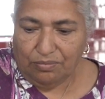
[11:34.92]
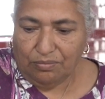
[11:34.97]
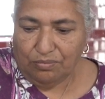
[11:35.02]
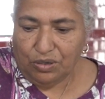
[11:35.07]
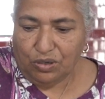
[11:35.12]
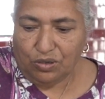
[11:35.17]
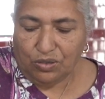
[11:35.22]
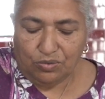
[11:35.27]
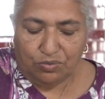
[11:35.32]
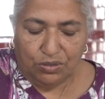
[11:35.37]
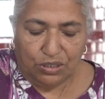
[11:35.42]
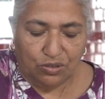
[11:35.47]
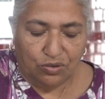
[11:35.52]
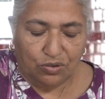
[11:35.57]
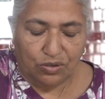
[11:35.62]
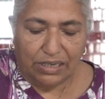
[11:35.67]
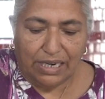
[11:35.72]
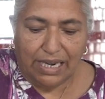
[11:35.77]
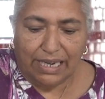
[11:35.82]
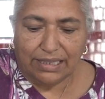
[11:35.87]
because we
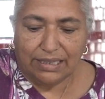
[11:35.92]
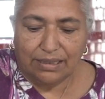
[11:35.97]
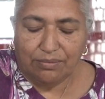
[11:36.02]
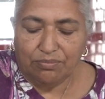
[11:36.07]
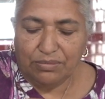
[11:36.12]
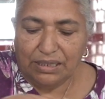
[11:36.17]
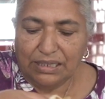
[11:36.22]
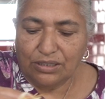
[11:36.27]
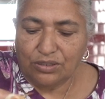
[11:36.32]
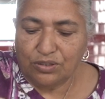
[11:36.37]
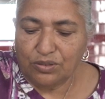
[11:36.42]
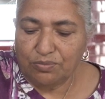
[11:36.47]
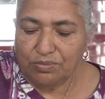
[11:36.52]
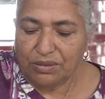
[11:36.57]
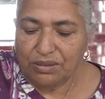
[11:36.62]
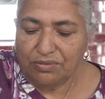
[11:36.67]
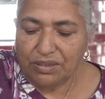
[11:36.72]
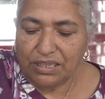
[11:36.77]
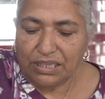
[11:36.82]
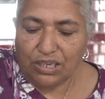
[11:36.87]
don't like the meal to
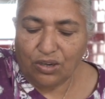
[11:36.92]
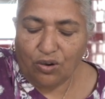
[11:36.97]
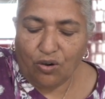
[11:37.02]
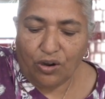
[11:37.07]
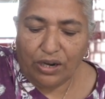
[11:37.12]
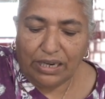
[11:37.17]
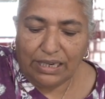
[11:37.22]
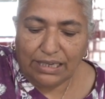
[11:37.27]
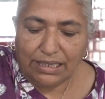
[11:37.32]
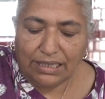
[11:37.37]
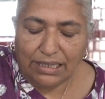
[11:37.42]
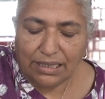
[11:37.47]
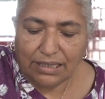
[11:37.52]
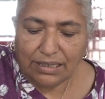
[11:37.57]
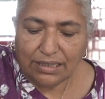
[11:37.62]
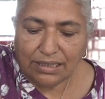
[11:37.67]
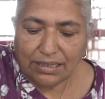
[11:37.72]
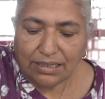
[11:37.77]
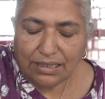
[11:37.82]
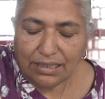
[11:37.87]
be very oily.
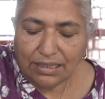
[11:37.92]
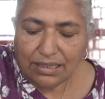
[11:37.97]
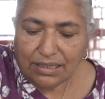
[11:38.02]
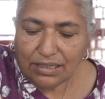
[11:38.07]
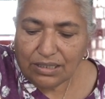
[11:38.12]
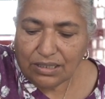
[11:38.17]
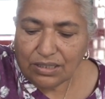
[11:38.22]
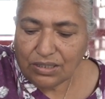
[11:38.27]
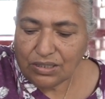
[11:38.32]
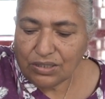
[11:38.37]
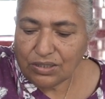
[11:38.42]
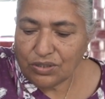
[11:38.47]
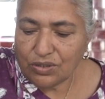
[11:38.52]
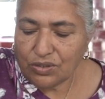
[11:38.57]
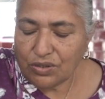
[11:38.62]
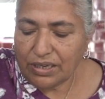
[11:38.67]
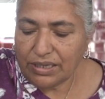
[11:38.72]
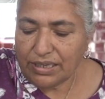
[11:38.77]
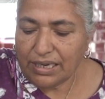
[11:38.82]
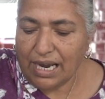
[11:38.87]
So
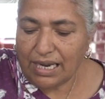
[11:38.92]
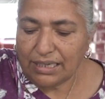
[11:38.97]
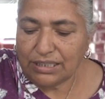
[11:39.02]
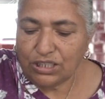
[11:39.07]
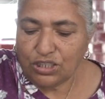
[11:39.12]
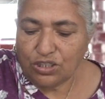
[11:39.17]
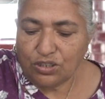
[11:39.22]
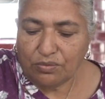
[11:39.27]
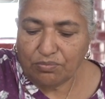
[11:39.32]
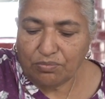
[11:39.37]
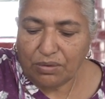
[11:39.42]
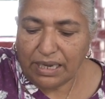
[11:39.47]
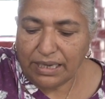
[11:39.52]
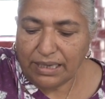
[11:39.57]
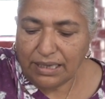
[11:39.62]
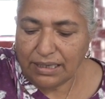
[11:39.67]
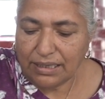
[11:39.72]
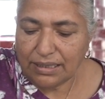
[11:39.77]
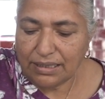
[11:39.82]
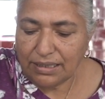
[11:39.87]
I garnish with my
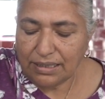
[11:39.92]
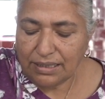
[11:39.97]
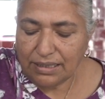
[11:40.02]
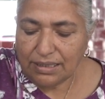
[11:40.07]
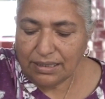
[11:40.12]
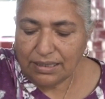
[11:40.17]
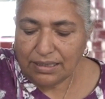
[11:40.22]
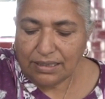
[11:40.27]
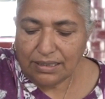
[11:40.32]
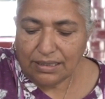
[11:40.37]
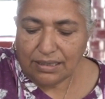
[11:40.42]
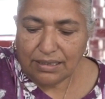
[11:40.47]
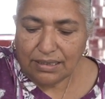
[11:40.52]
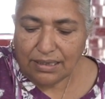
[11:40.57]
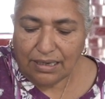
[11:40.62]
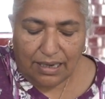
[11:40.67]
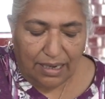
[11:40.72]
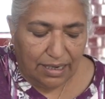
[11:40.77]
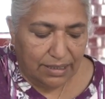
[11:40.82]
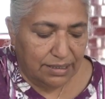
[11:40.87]

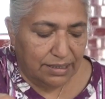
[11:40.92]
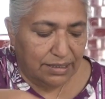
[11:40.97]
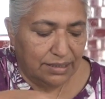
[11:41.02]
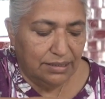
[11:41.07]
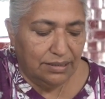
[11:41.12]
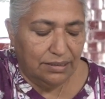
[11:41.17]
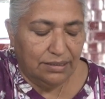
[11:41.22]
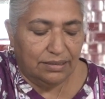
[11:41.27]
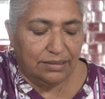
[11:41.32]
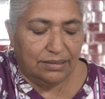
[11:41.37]
onion.